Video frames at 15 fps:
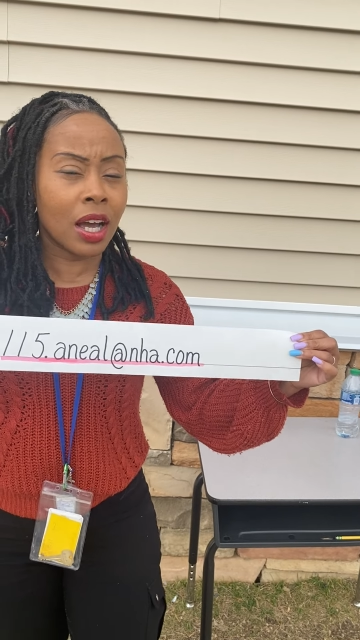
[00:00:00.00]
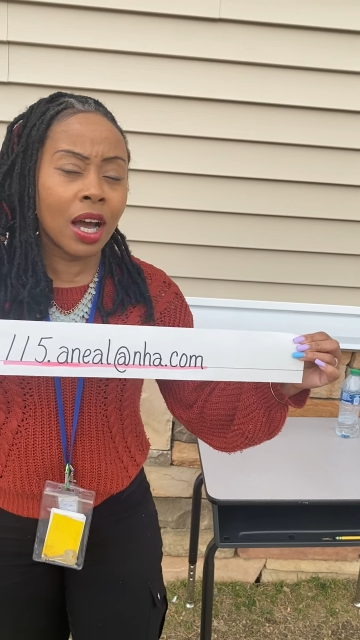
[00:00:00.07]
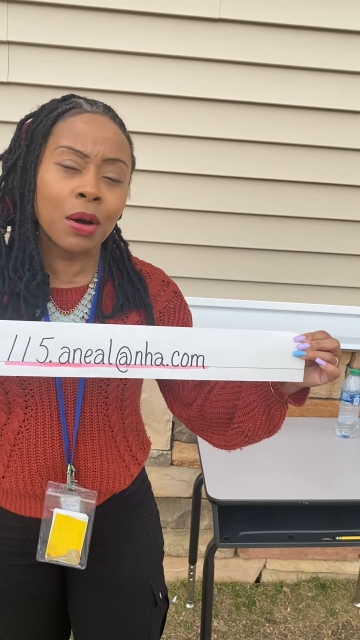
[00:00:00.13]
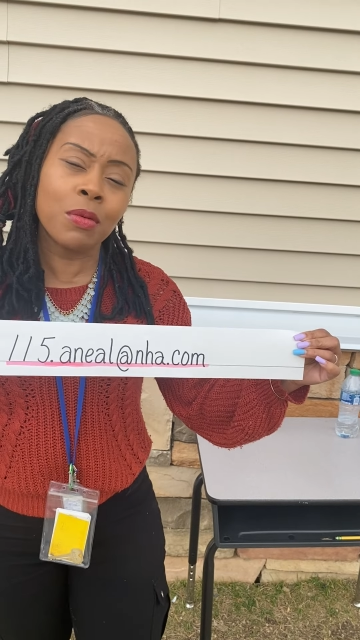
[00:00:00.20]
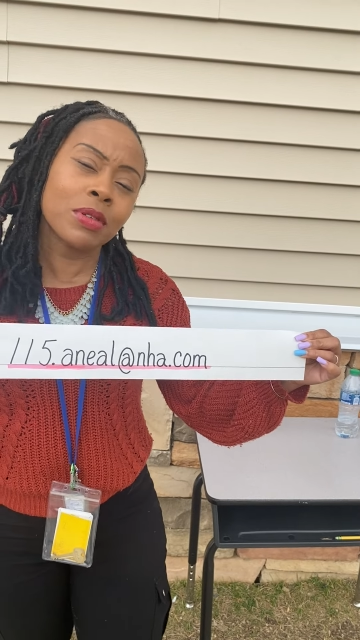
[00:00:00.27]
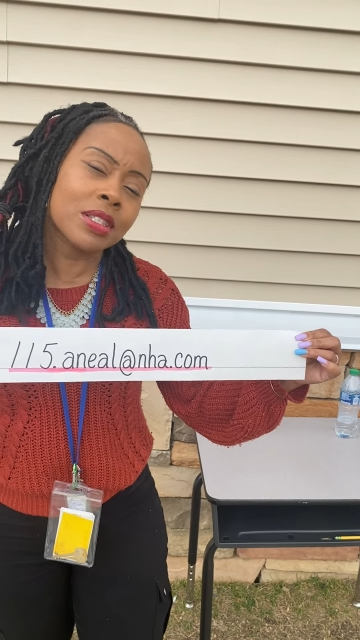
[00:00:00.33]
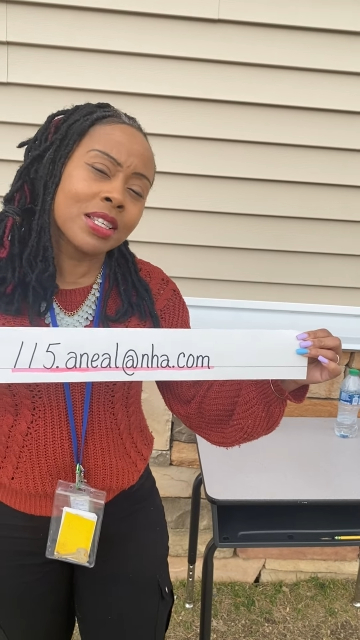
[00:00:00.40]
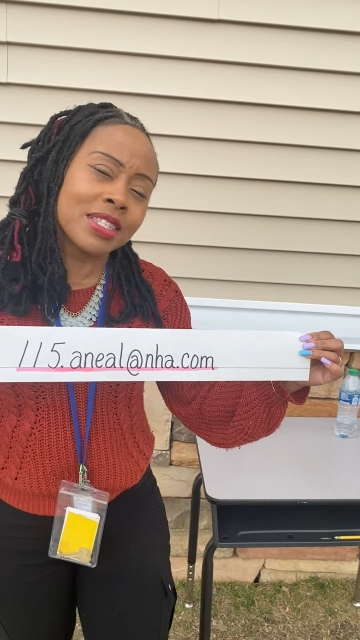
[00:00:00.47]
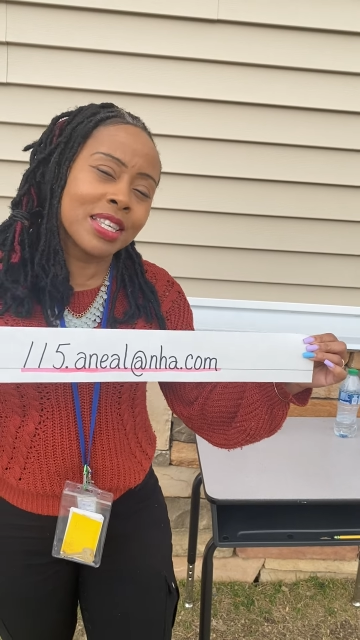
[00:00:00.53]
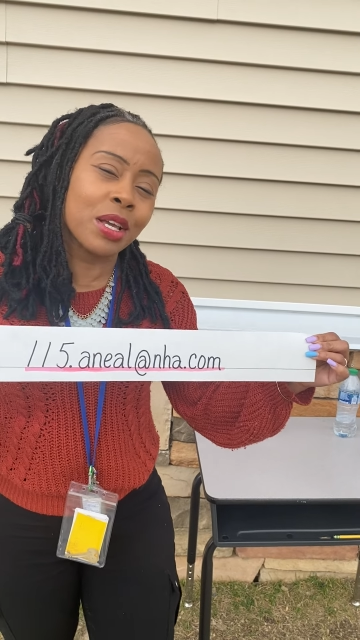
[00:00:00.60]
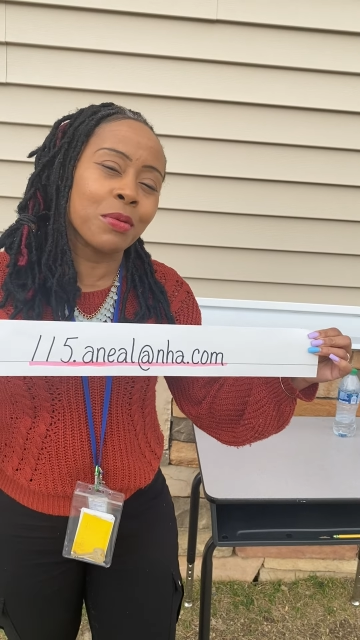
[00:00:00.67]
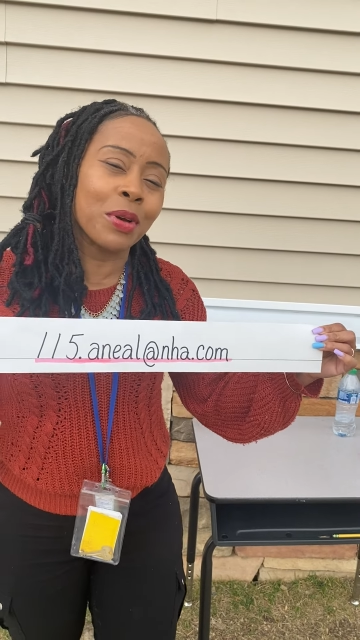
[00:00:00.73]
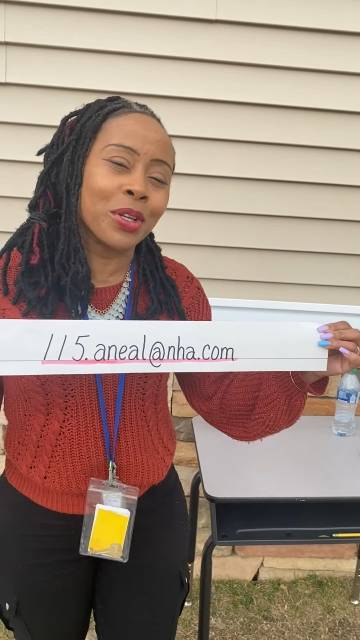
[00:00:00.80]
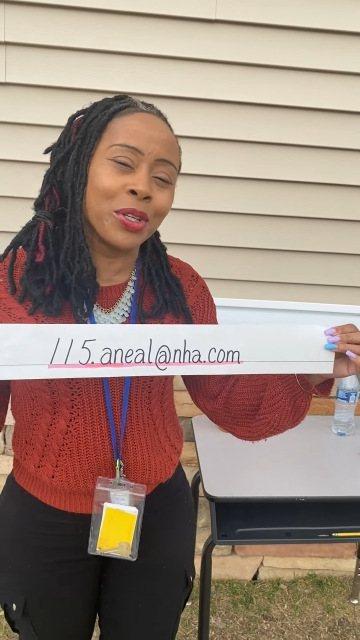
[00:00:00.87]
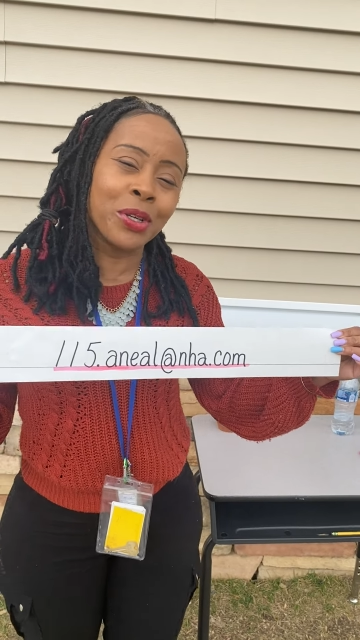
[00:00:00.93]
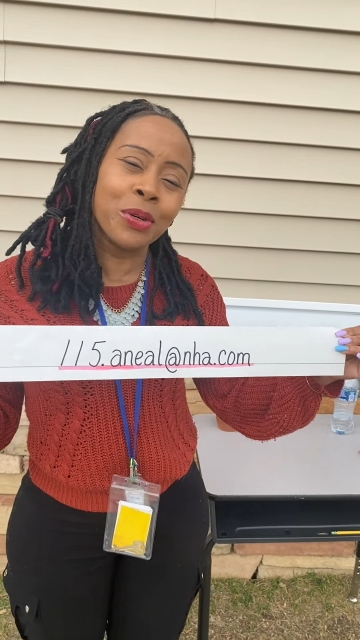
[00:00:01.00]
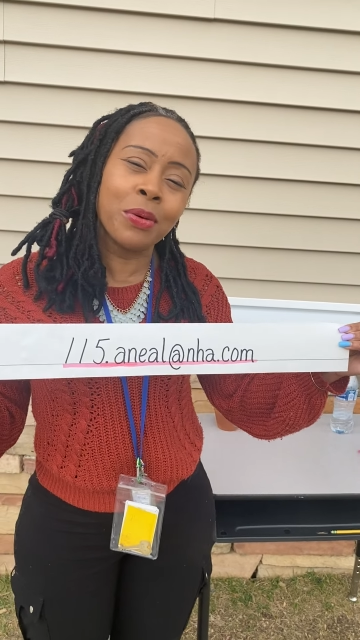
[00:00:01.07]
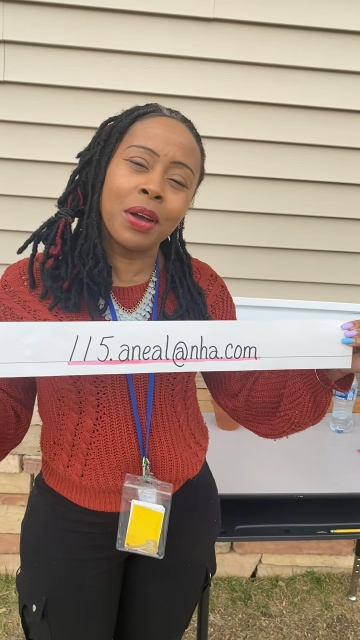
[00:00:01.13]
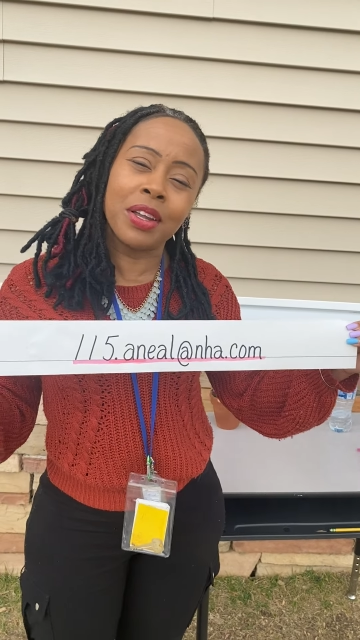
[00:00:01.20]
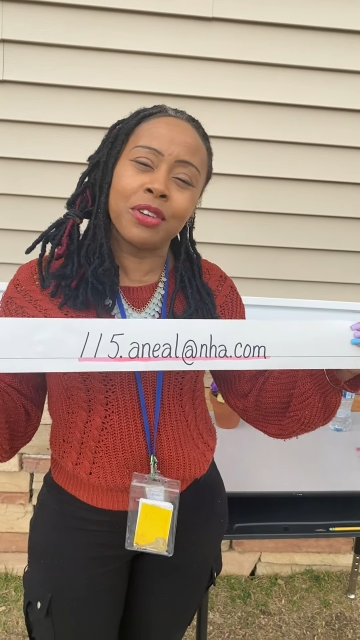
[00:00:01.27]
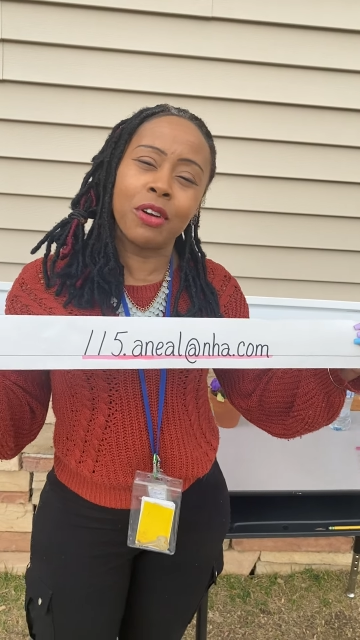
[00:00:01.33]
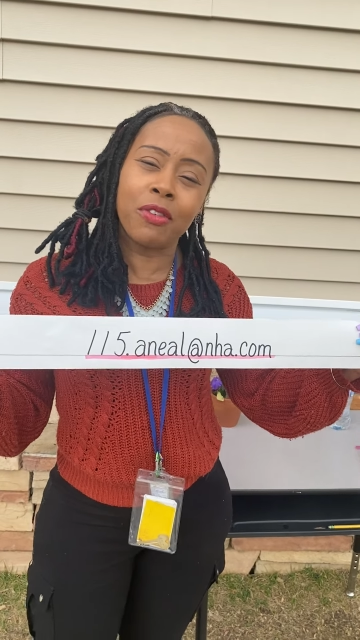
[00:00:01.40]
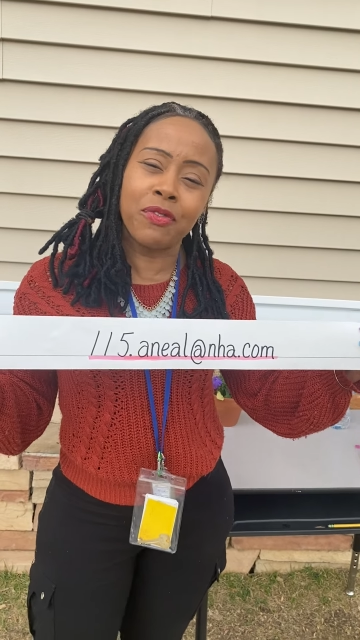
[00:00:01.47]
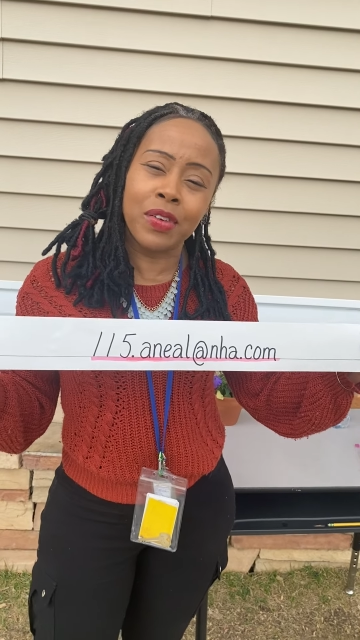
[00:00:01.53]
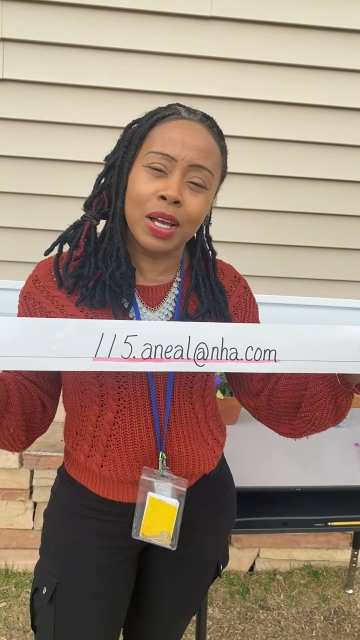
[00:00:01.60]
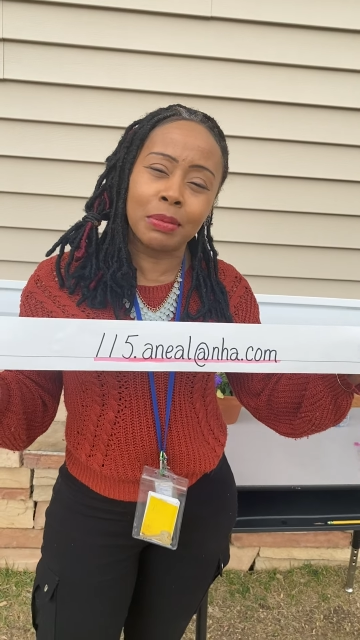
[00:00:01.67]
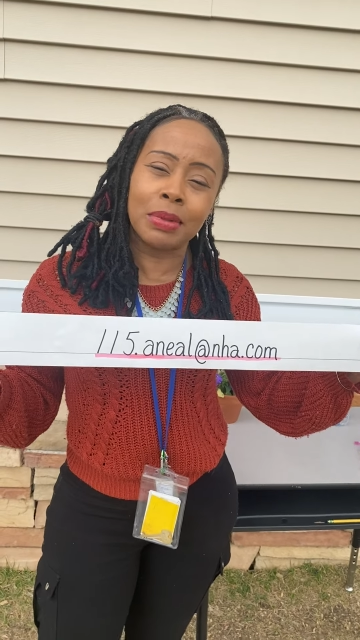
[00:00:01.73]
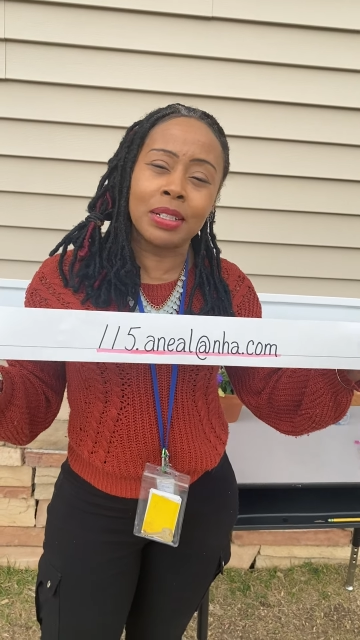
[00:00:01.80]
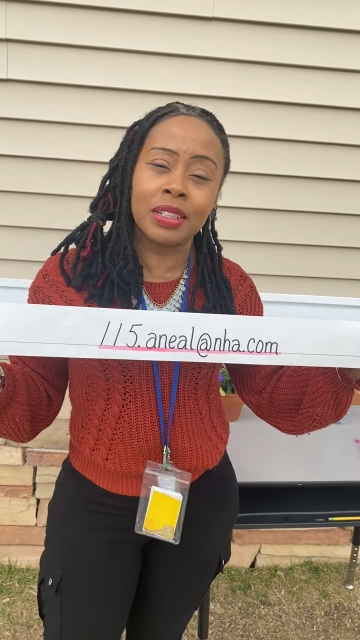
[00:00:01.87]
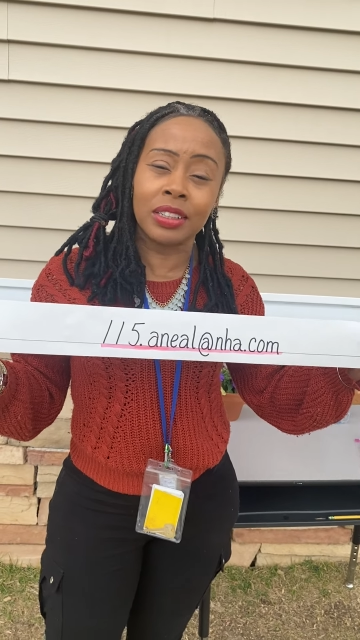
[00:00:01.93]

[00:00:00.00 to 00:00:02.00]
I want to see what you and your family